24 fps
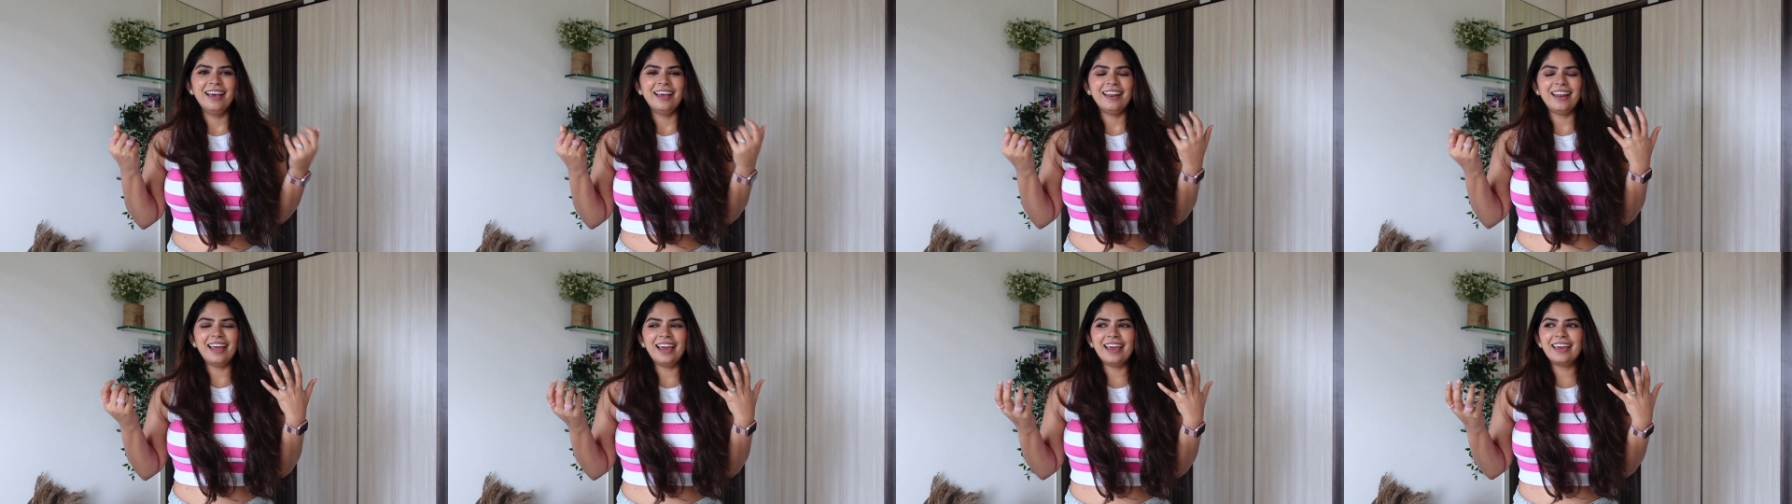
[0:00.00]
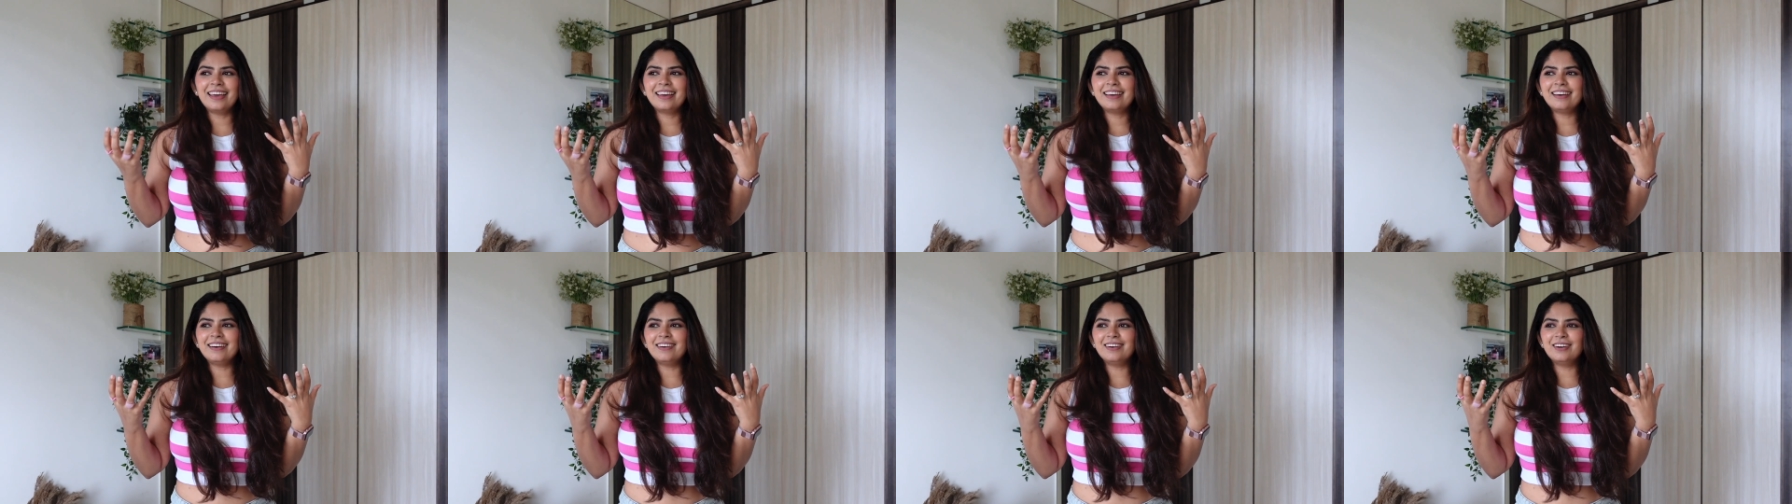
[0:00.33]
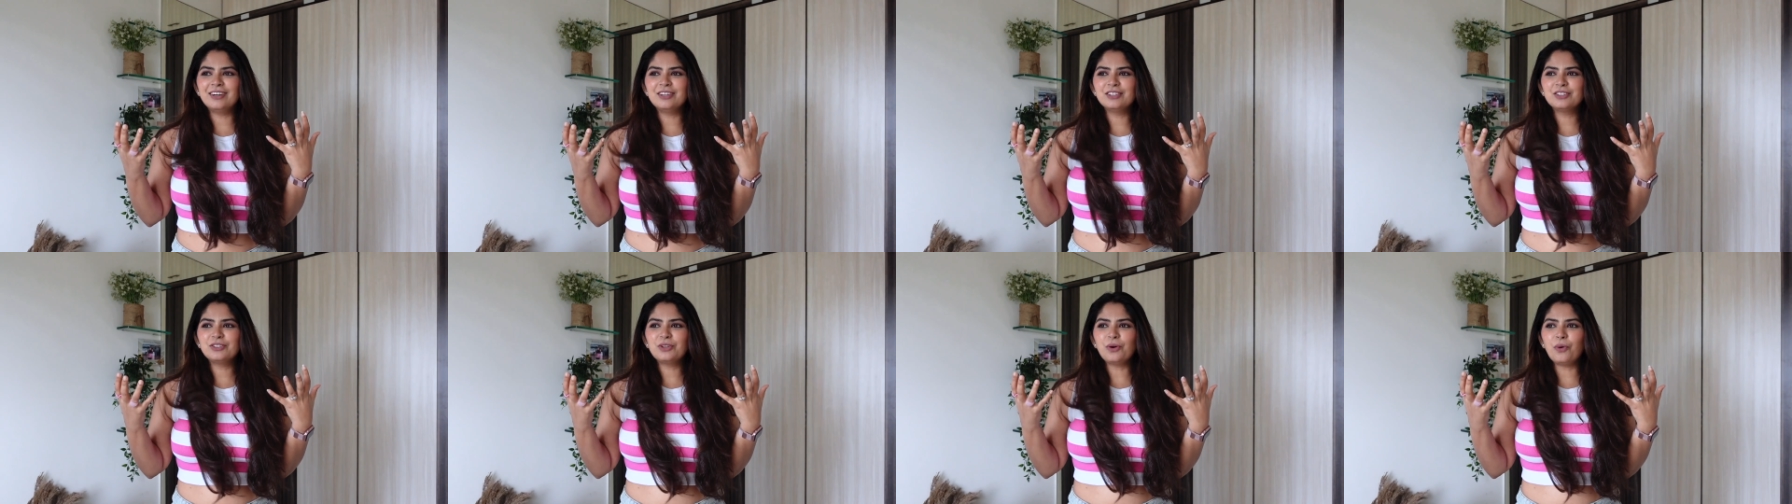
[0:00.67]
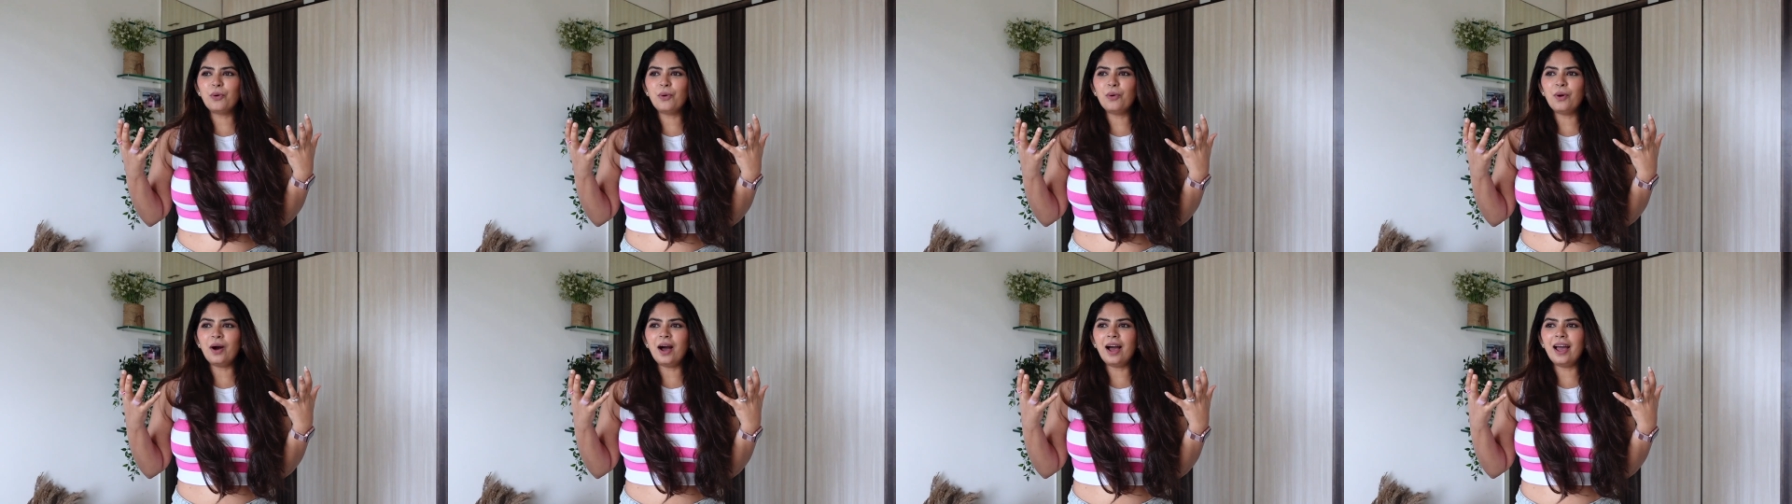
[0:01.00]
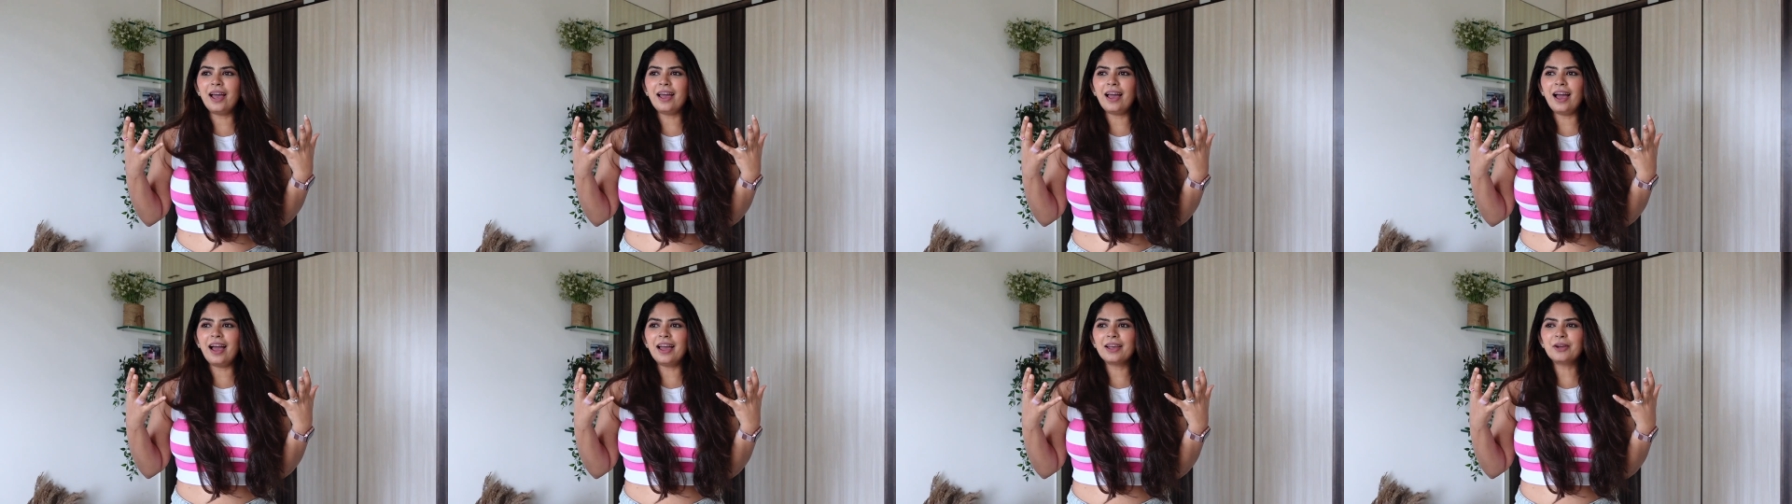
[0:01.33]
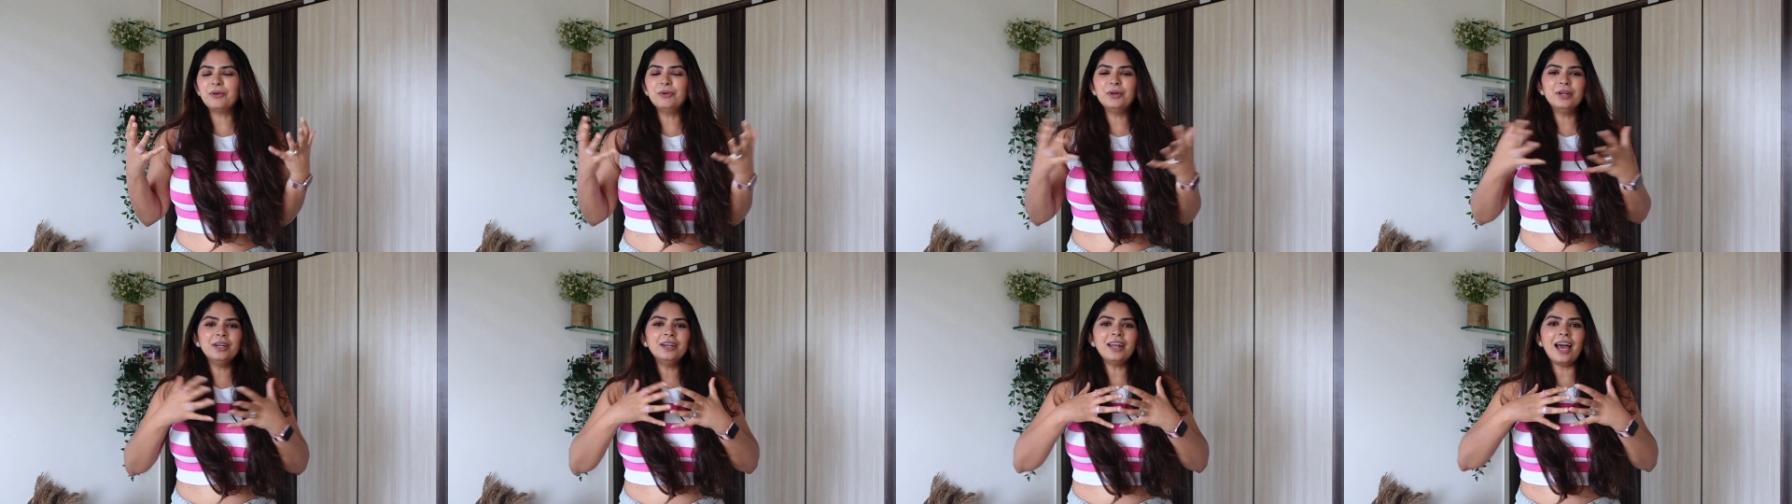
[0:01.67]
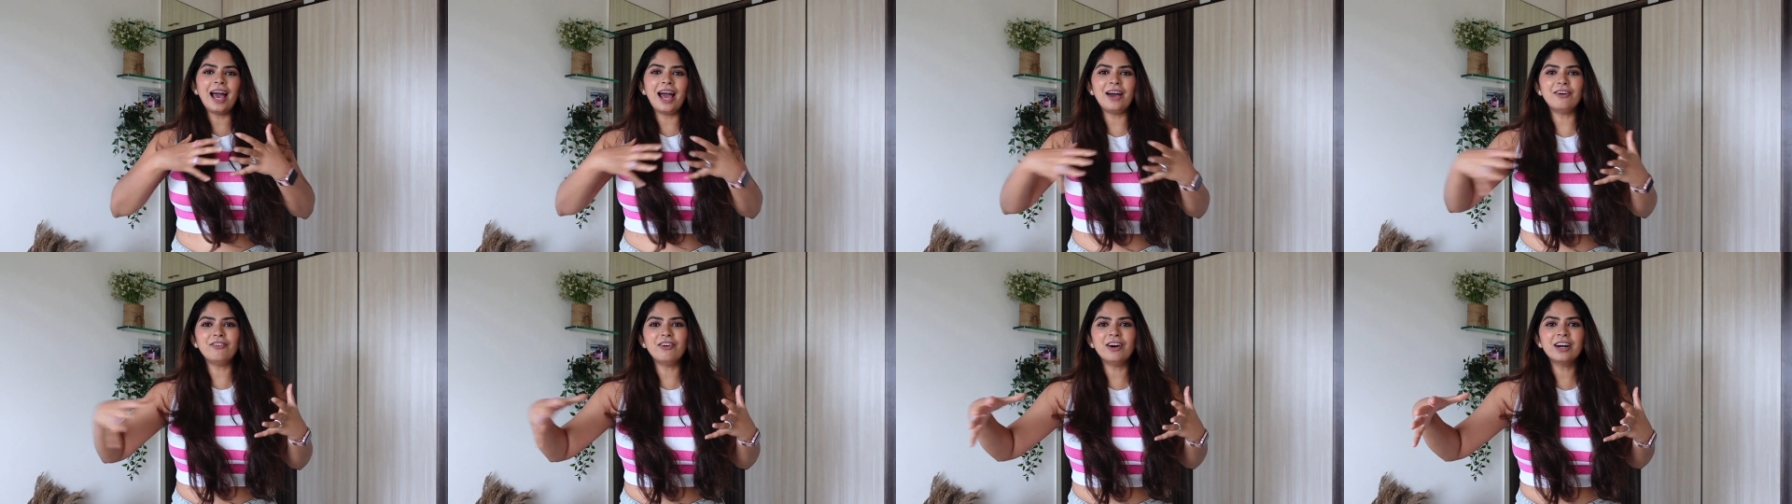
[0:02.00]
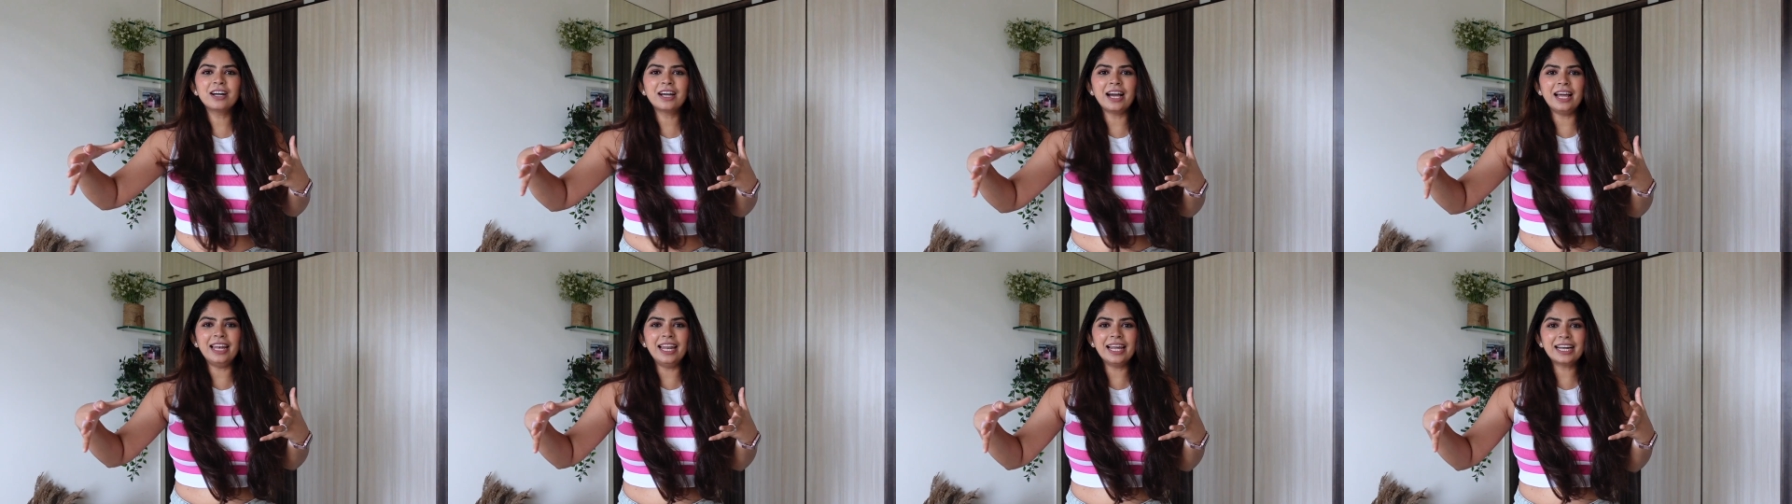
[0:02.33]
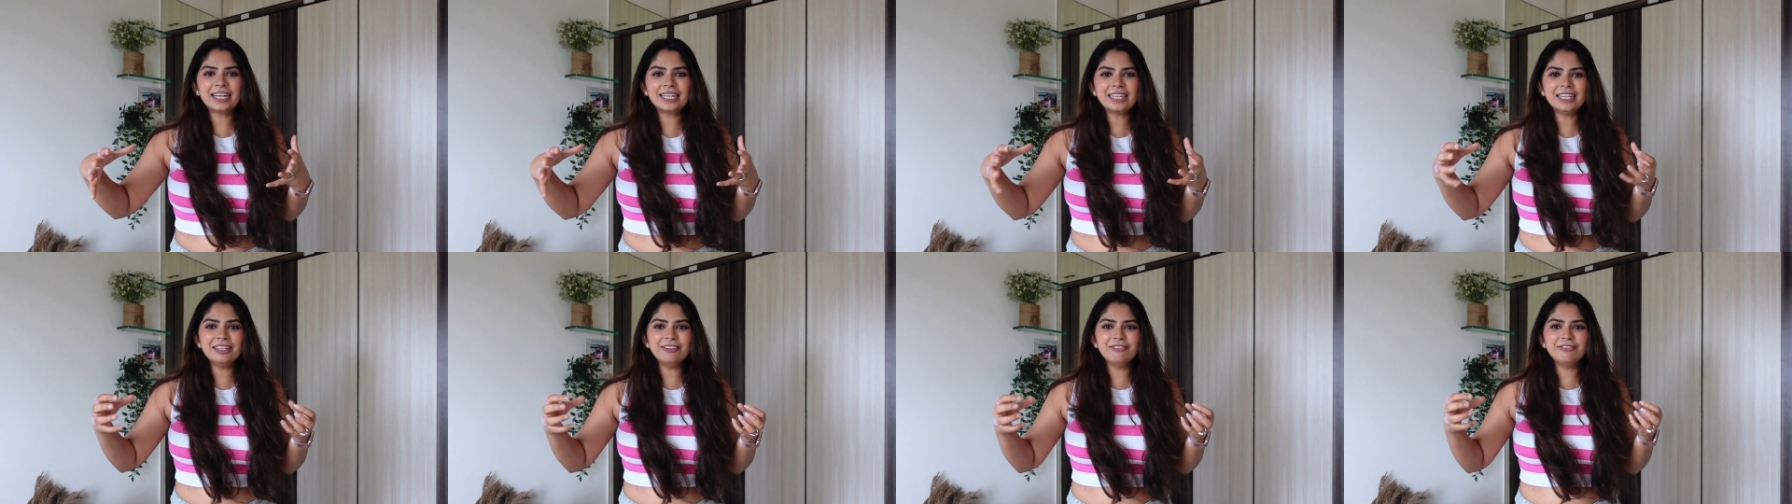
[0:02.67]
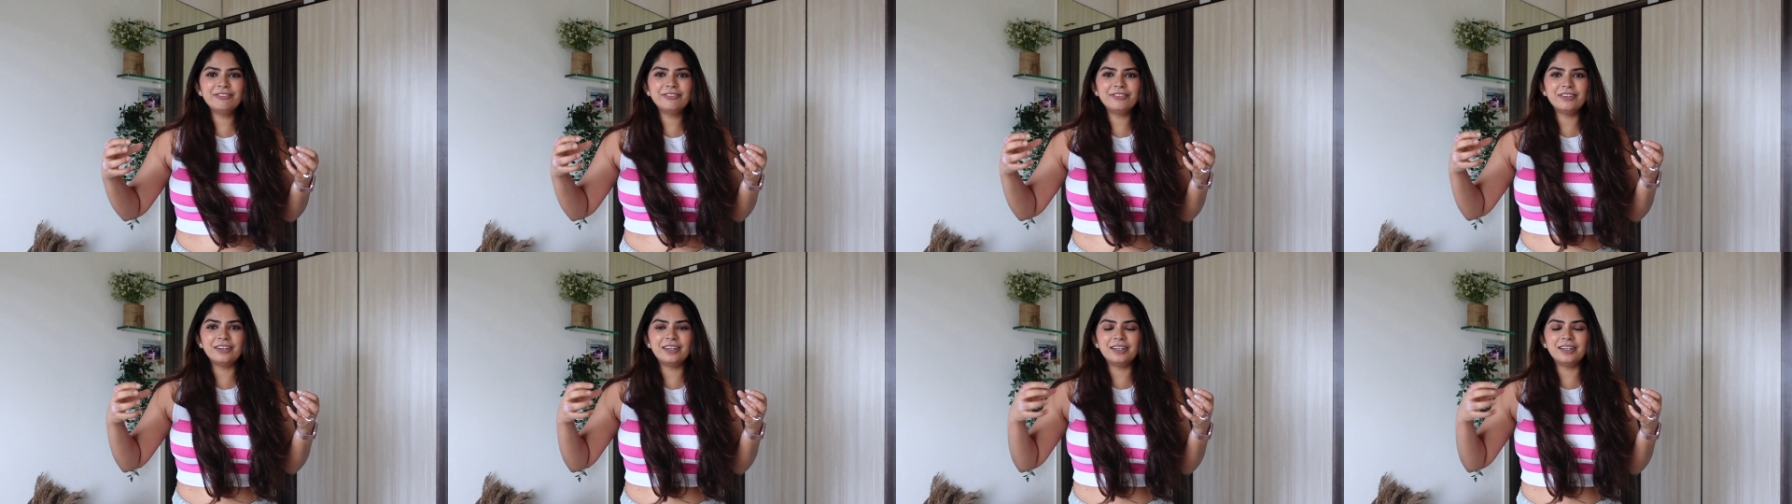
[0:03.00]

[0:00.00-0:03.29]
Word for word: Like so I couldn't have a collective